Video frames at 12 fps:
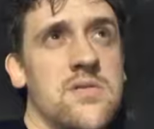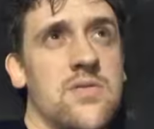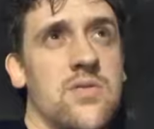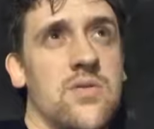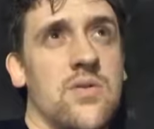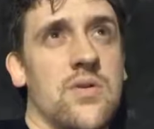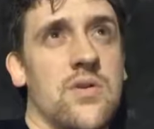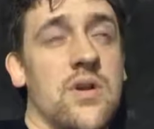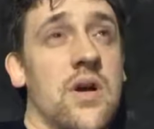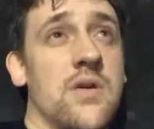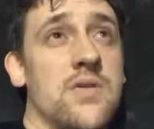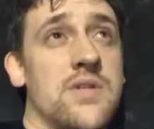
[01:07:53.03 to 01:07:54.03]
Four?
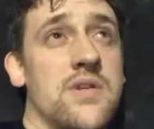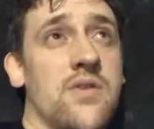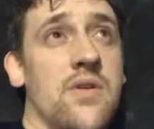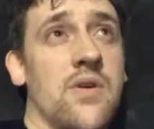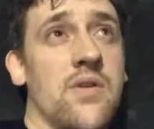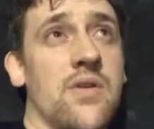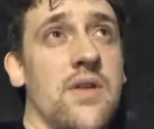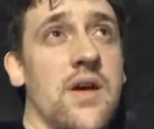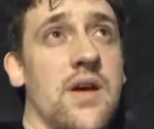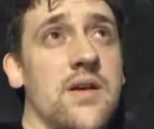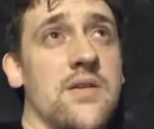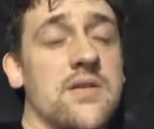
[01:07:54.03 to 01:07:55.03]
No, it was even longer than
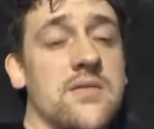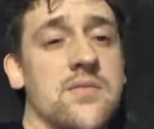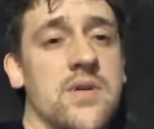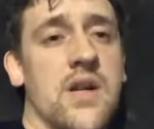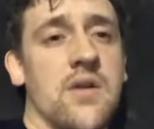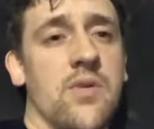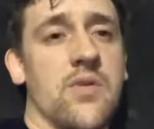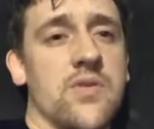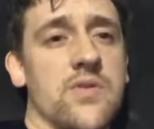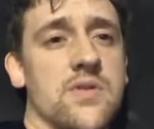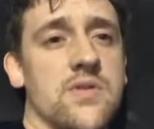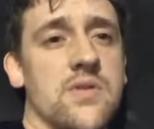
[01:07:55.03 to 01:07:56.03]
that but I wrote
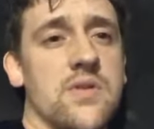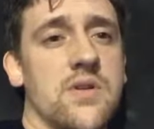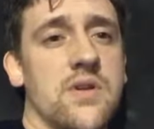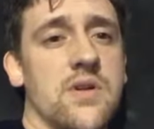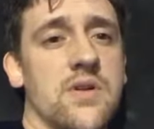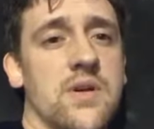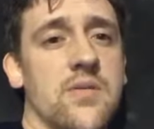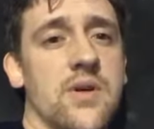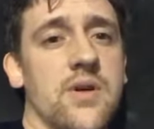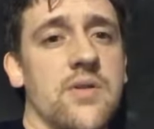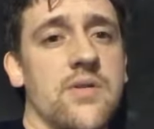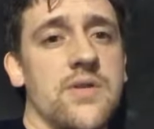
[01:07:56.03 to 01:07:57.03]
those a, a long time
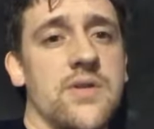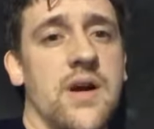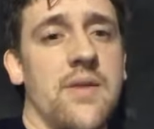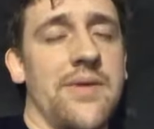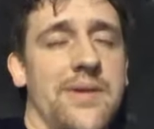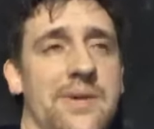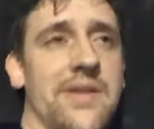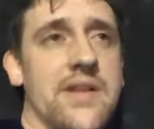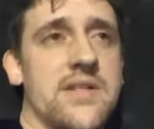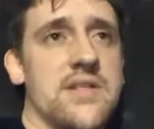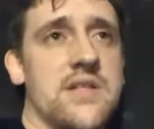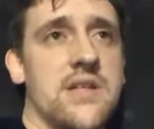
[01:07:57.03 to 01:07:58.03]
ago. So I, I mean,
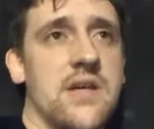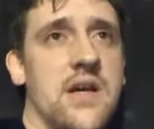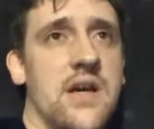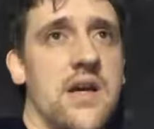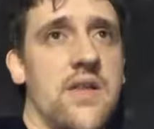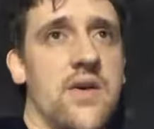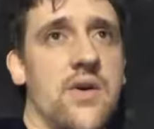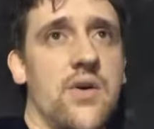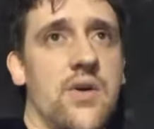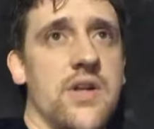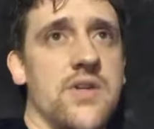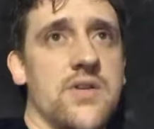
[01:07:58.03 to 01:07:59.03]
that's the
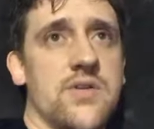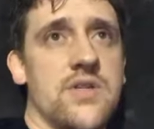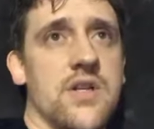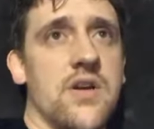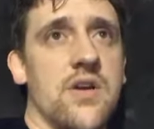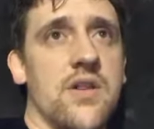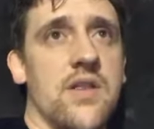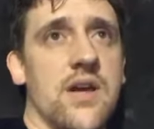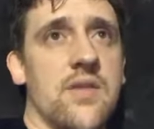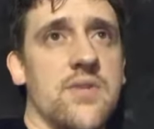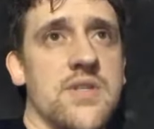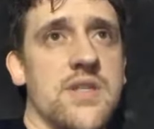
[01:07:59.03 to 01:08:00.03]
whole eternal security thing.
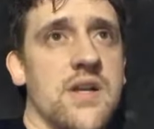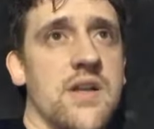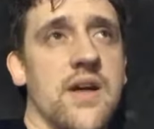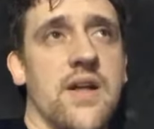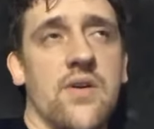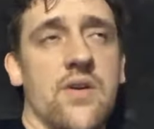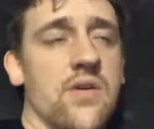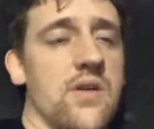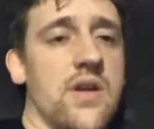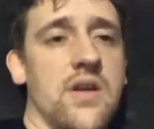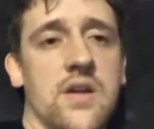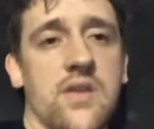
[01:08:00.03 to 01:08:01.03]
I've been studying that longer than
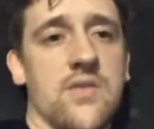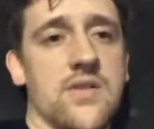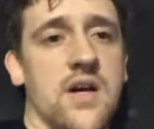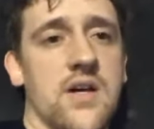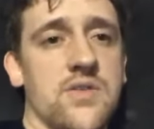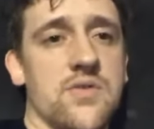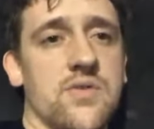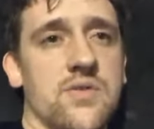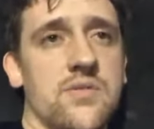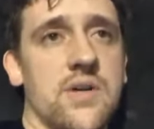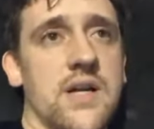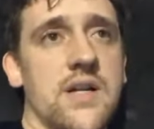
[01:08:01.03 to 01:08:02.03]
any other
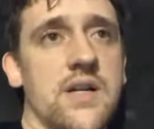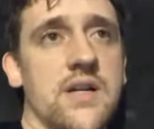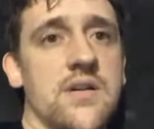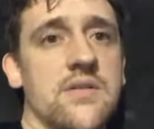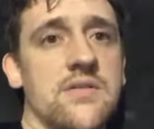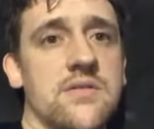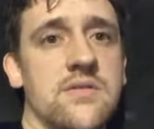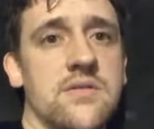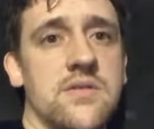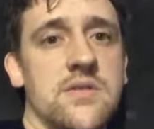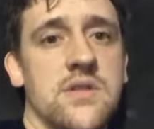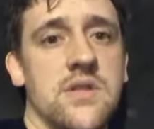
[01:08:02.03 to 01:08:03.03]
doctrinal idea
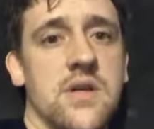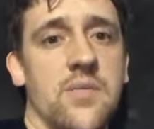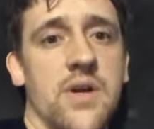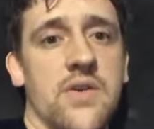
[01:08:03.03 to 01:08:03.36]
in my